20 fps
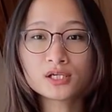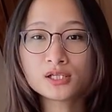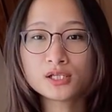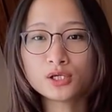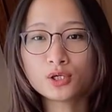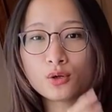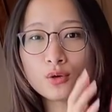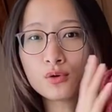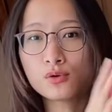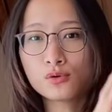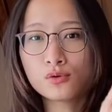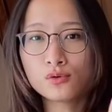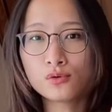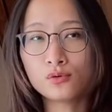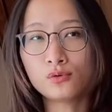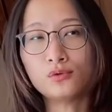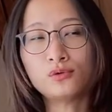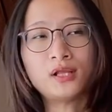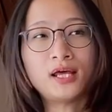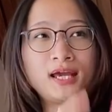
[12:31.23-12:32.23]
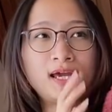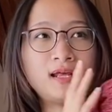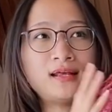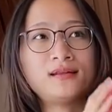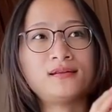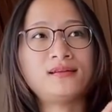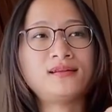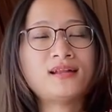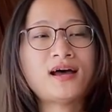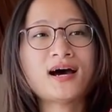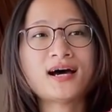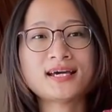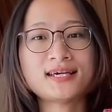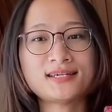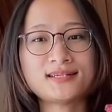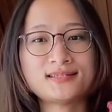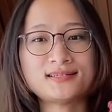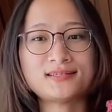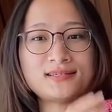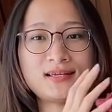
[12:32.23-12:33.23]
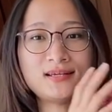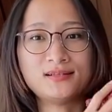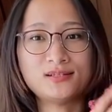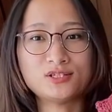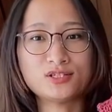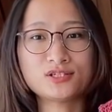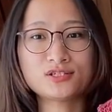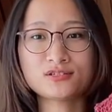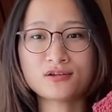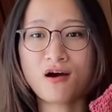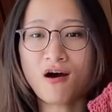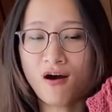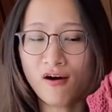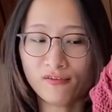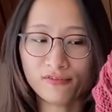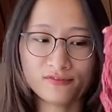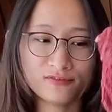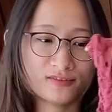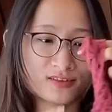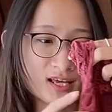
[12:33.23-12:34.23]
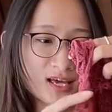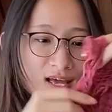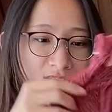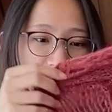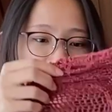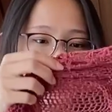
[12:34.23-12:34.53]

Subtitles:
really cool and nice and soft.